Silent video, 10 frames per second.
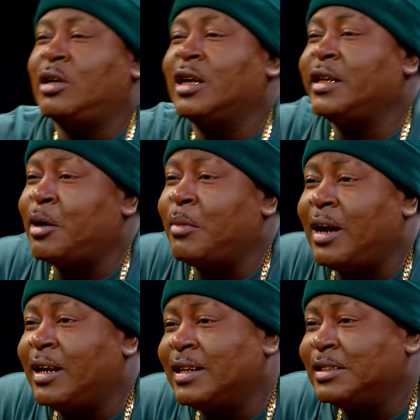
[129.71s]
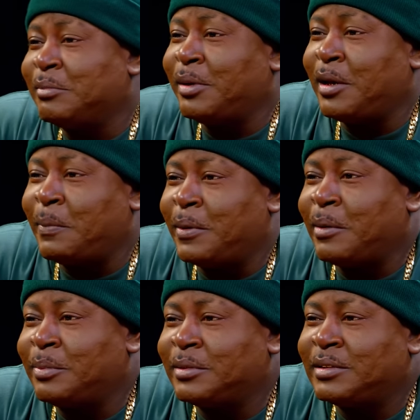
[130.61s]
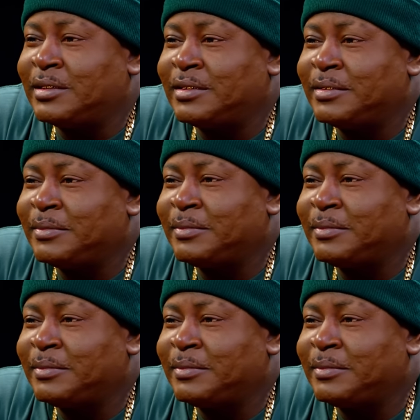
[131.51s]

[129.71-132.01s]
cutting up onions and bell peppers. Why